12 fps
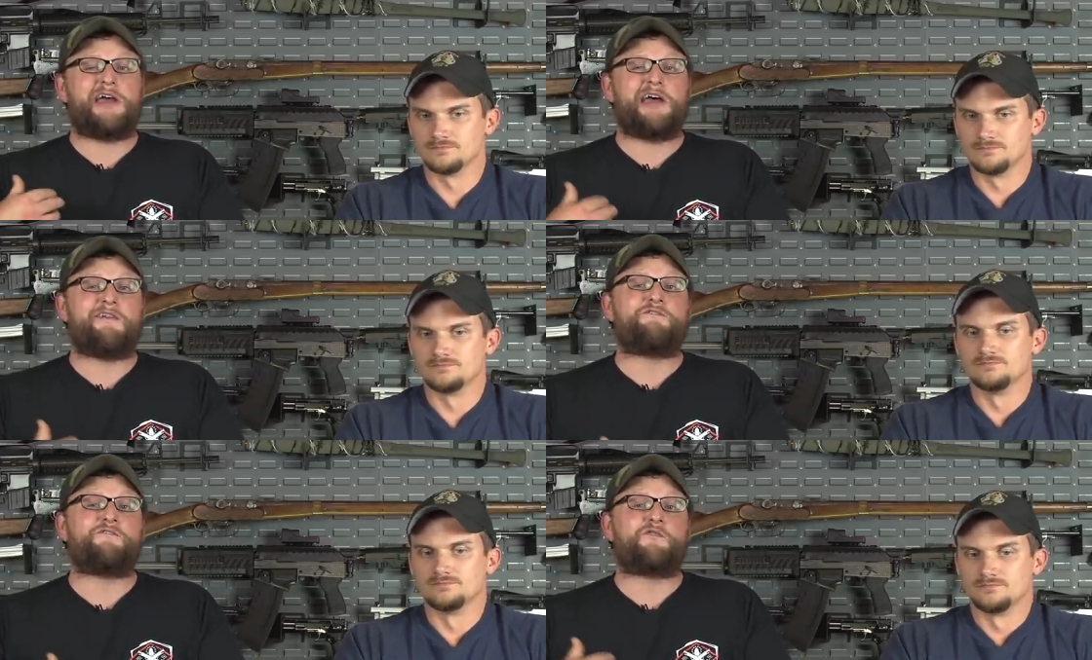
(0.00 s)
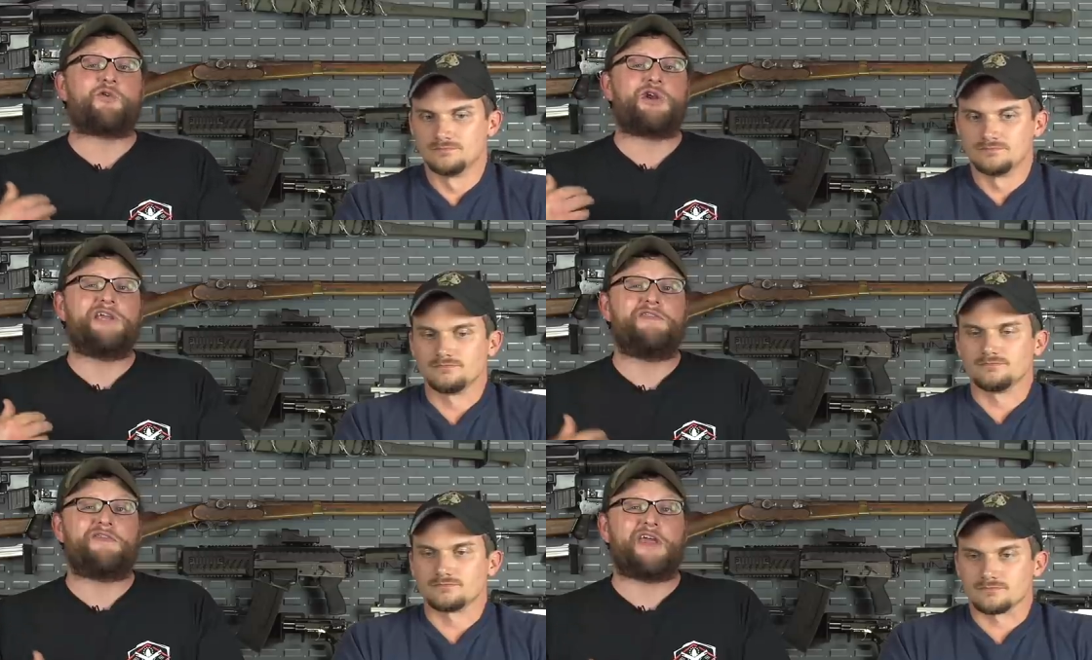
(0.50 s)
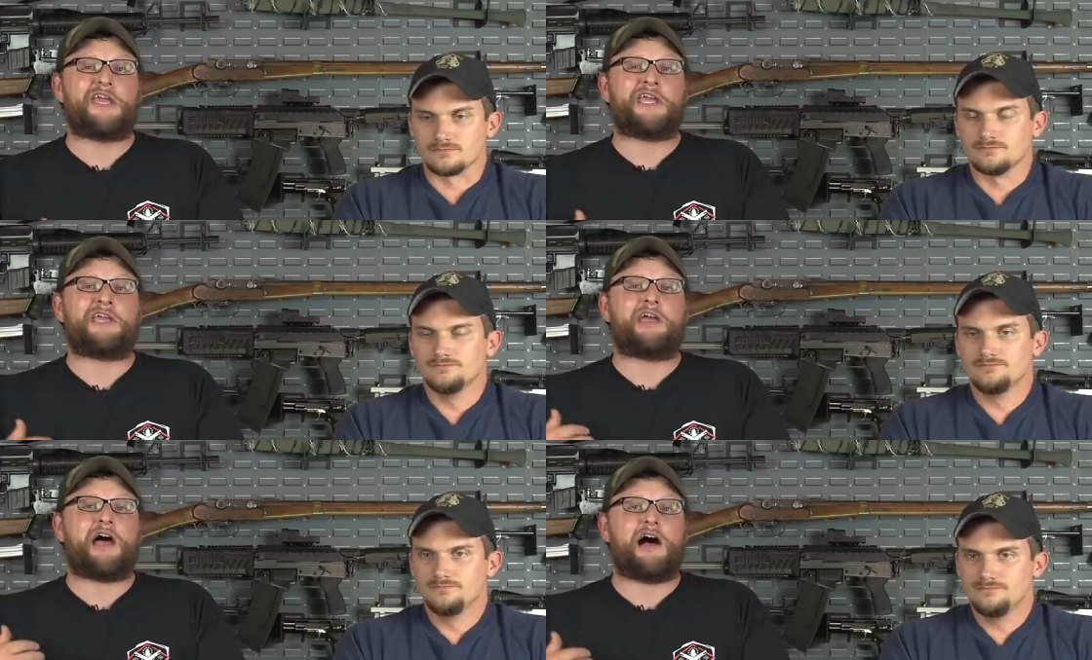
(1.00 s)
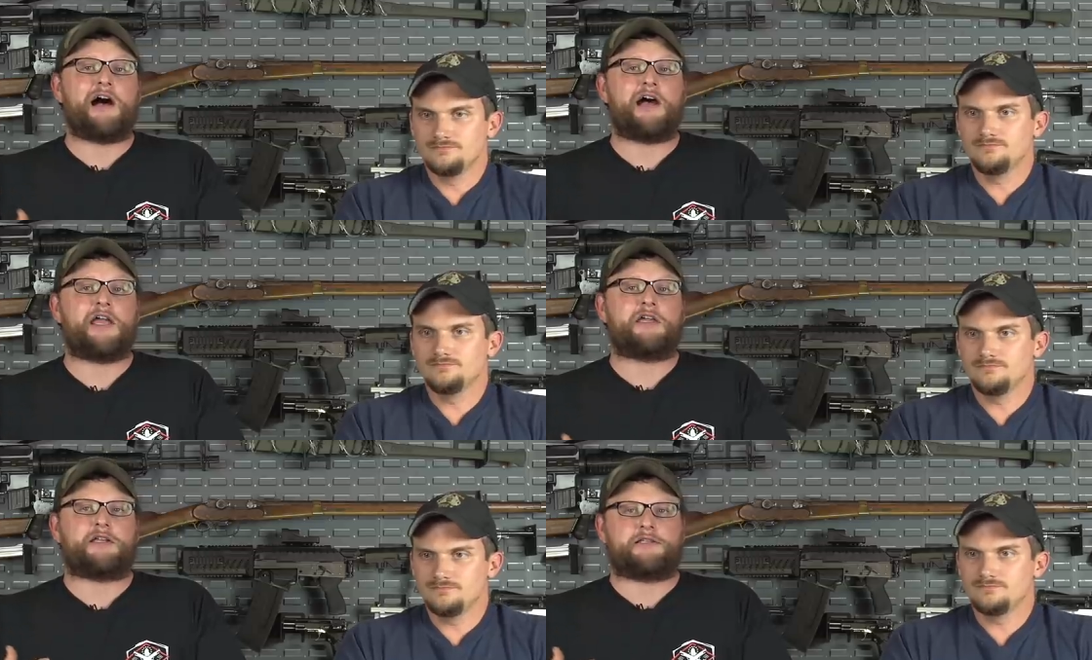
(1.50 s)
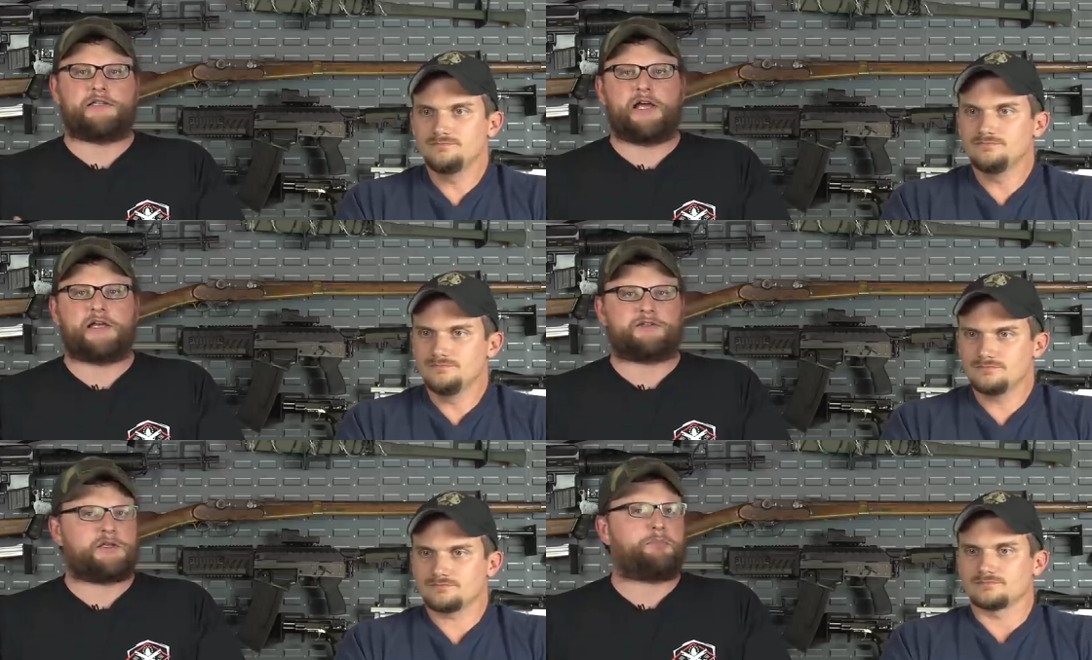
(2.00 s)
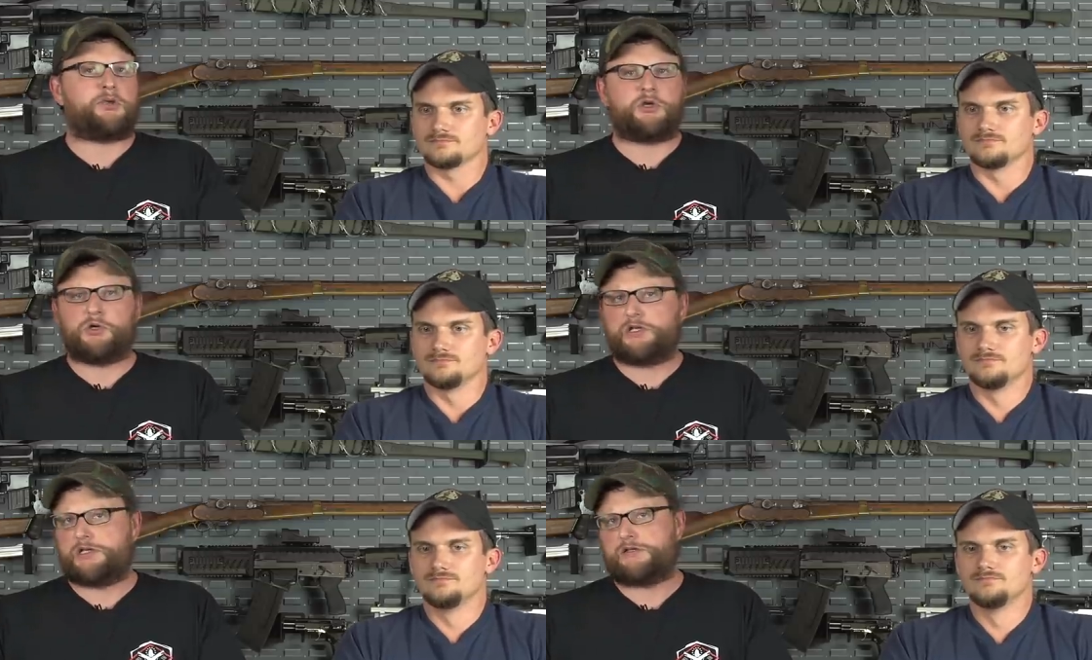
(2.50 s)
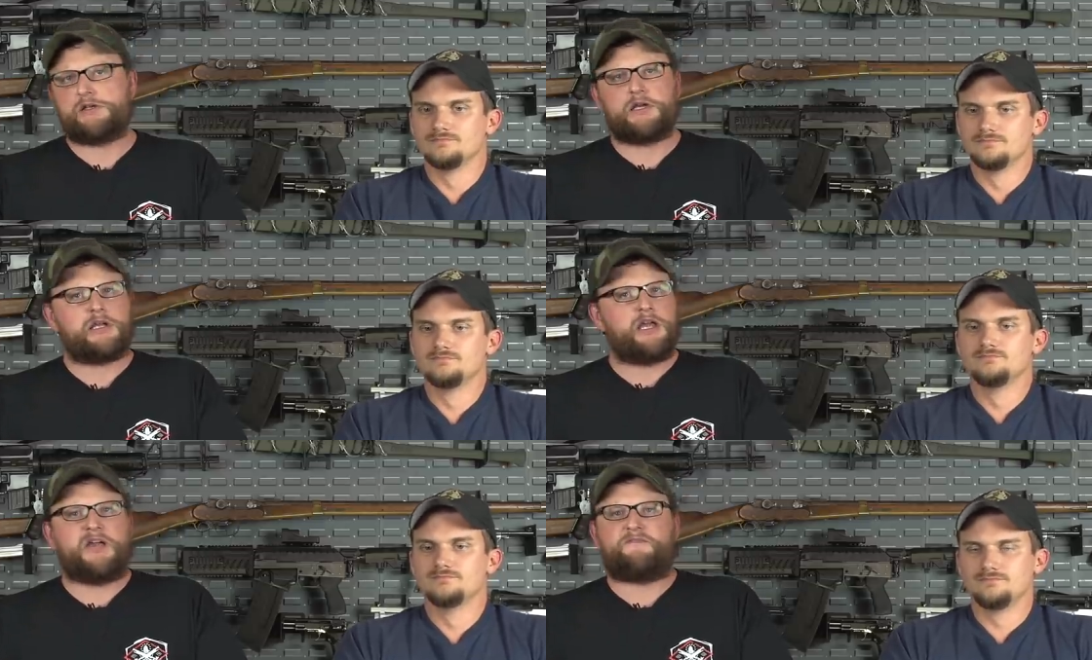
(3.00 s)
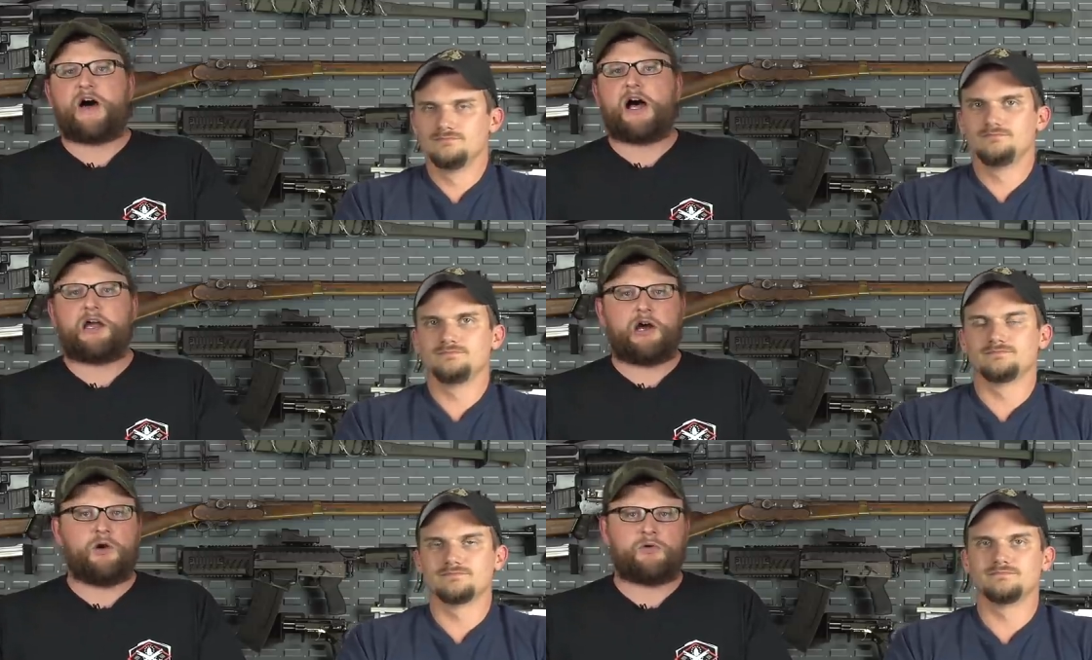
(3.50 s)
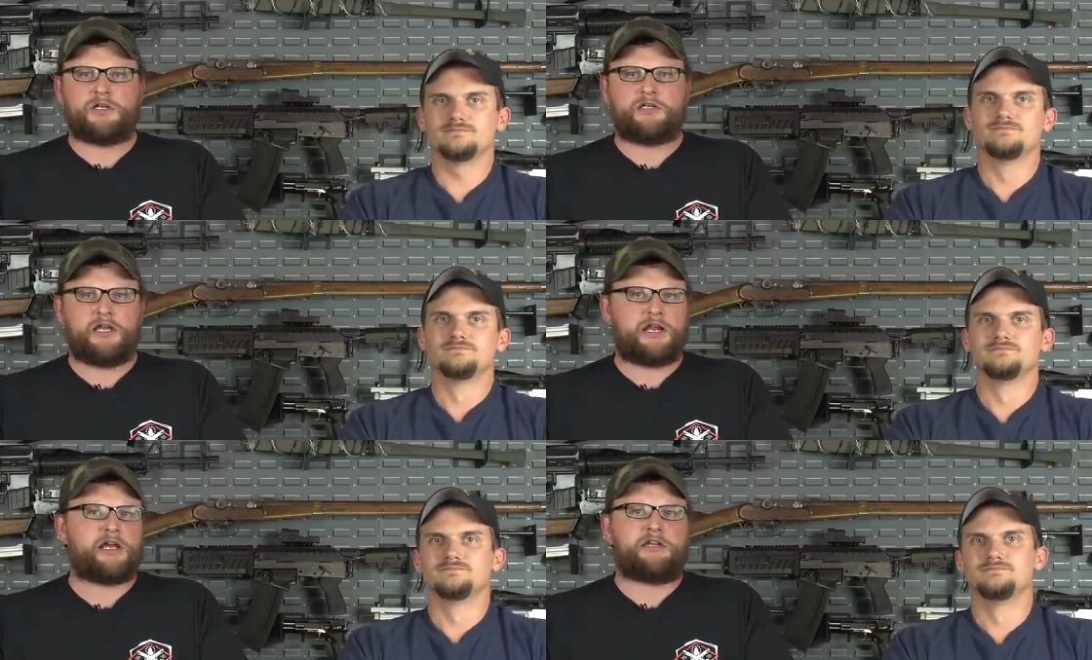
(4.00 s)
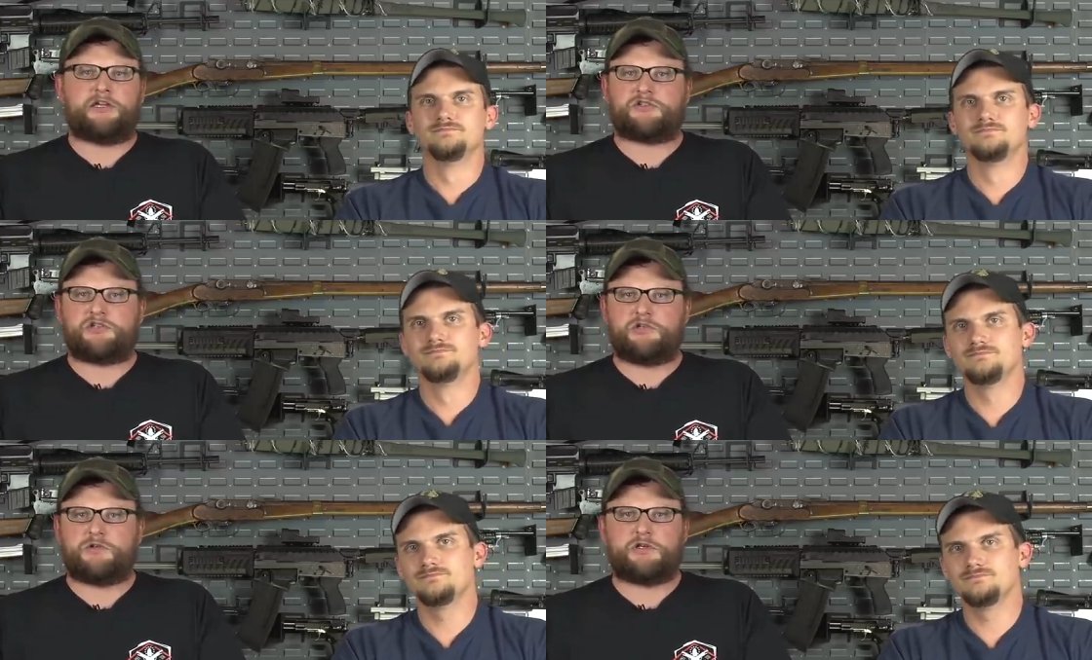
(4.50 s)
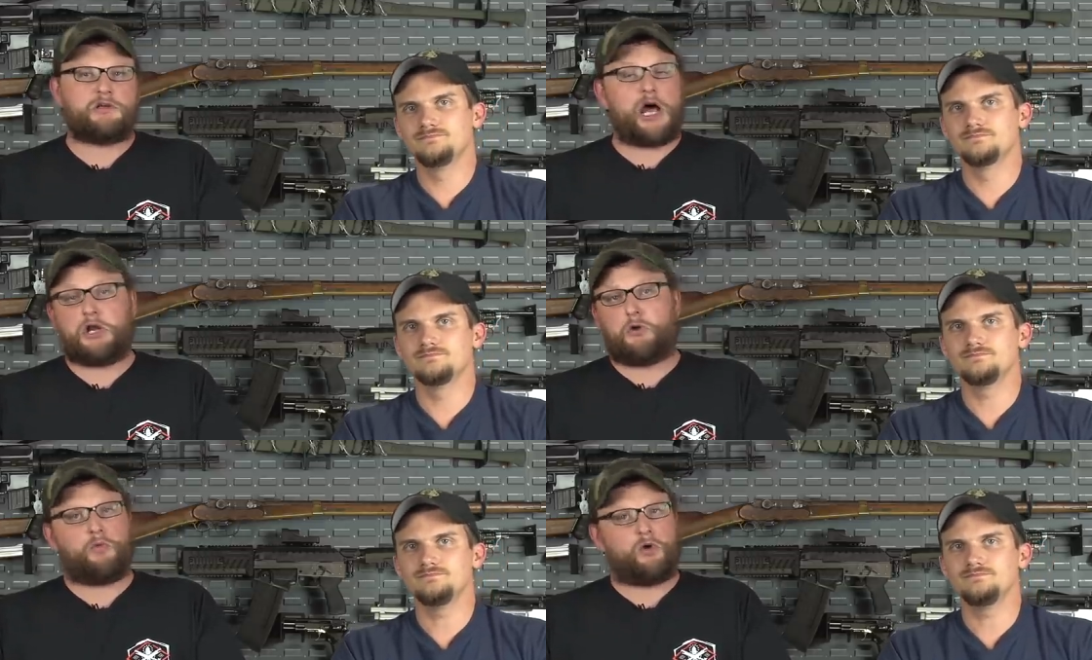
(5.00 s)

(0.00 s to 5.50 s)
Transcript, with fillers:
Speaker 1: everything I collect, period. If I own it and I can't shoot it, I don't